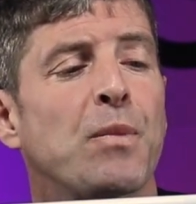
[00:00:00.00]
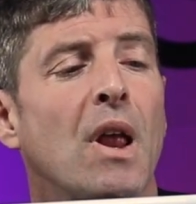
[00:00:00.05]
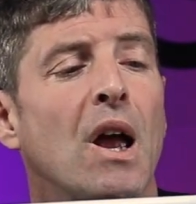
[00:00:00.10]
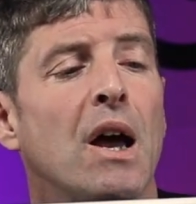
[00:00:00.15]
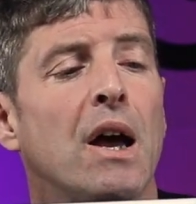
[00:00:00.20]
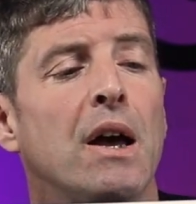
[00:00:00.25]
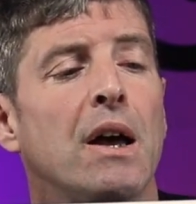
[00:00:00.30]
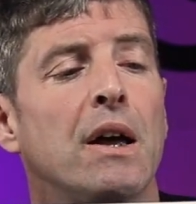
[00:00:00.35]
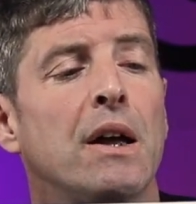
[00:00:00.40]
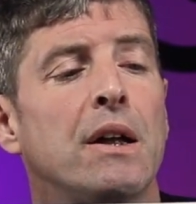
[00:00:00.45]

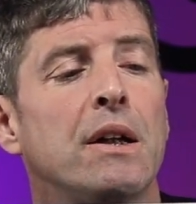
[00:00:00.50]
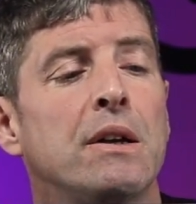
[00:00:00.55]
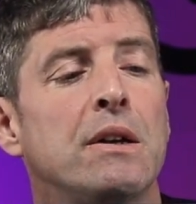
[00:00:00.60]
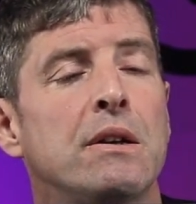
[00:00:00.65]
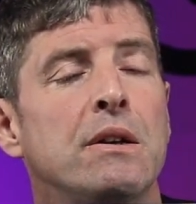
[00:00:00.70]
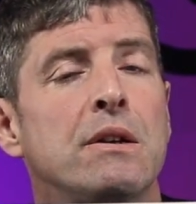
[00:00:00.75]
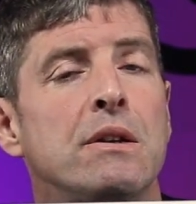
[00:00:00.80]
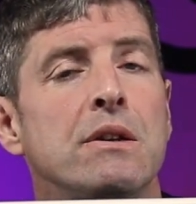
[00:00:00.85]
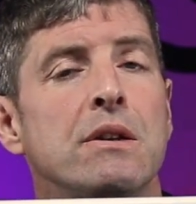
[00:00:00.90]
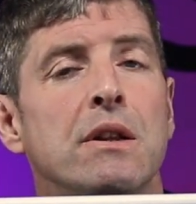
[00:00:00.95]

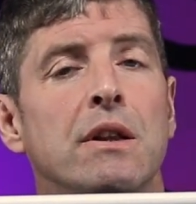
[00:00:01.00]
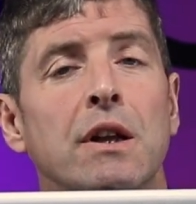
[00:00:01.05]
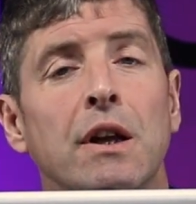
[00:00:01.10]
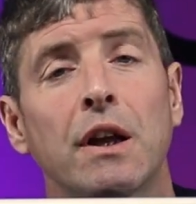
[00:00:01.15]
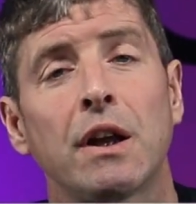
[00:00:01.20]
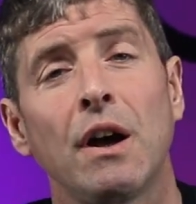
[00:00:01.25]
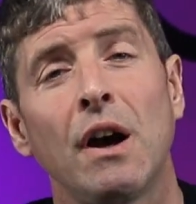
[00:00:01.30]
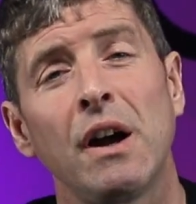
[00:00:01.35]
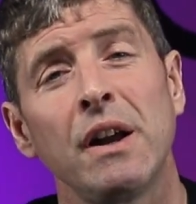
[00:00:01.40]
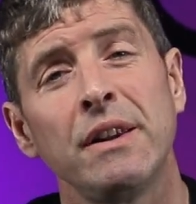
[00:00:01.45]
And the
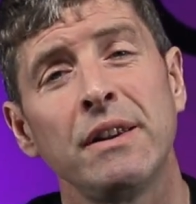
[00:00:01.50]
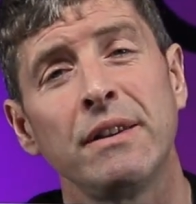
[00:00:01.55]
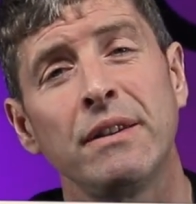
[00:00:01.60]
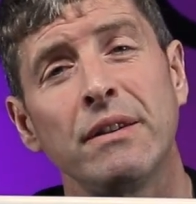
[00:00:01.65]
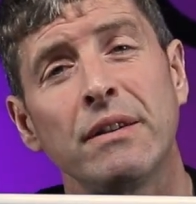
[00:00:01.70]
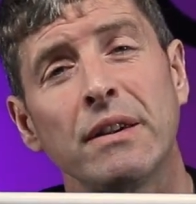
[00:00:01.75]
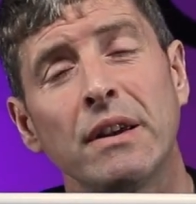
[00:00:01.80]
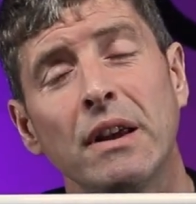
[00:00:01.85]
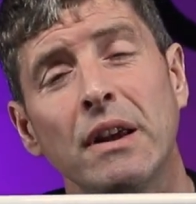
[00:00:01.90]
guidance